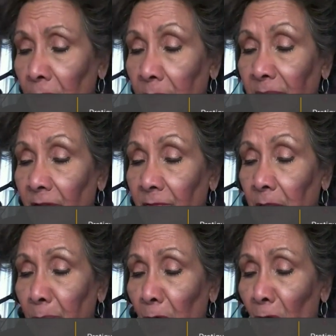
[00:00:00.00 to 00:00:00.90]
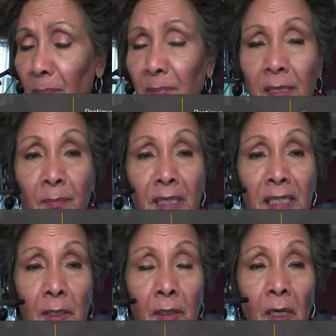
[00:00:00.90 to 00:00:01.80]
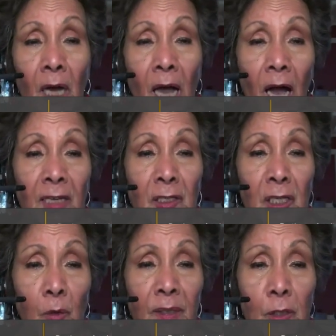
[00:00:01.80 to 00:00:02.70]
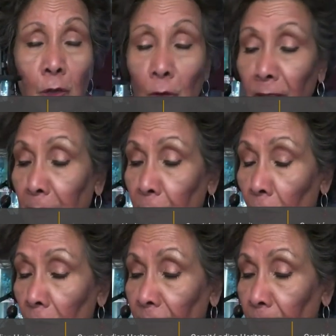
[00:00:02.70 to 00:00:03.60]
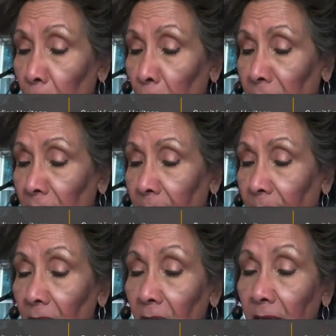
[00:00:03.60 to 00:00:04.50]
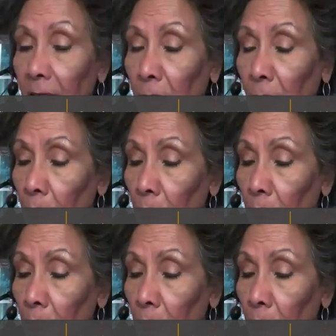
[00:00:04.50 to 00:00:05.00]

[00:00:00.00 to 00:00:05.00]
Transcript: time, Kevin. Perhaps somebody can ask that question later on from your team. Thank you.